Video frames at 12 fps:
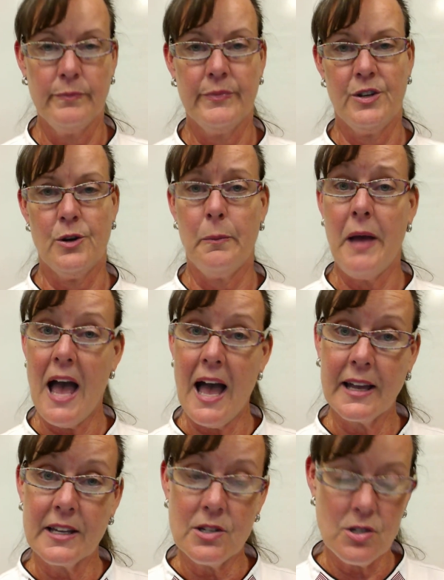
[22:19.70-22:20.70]
your
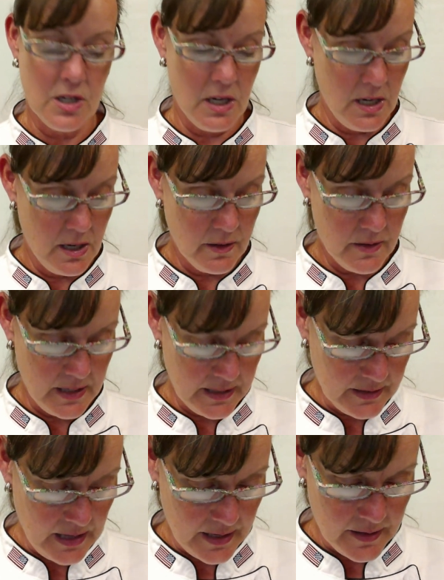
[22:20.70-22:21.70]
packaging, things
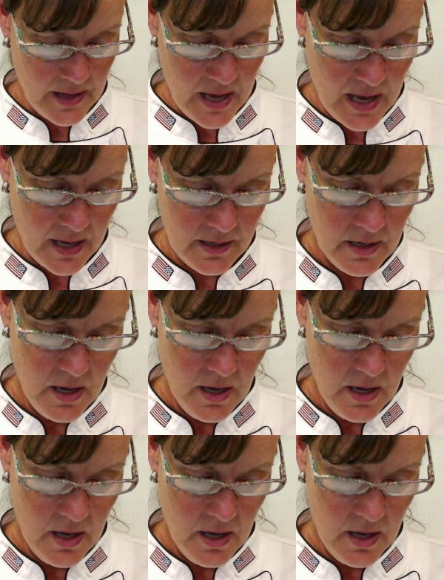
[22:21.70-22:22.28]
like that.